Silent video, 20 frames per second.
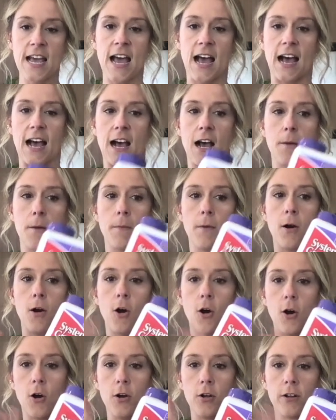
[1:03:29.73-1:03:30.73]

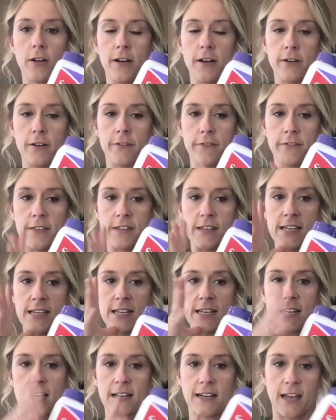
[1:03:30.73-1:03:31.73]
all of
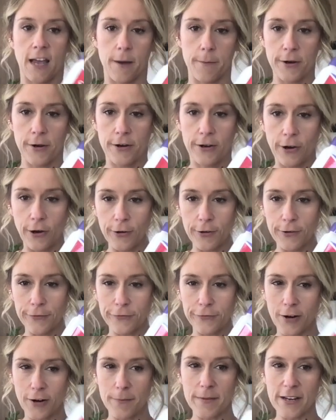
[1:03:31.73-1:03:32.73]
the chemical
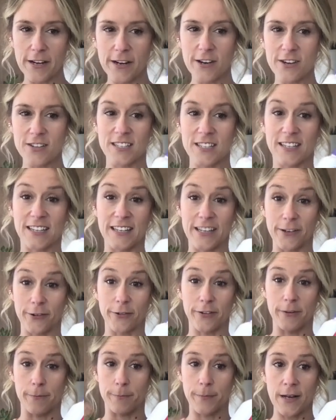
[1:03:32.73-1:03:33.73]
from here to kill
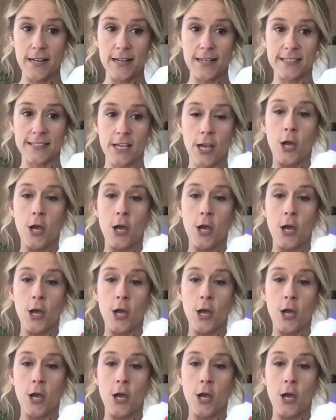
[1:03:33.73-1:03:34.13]
the bugs.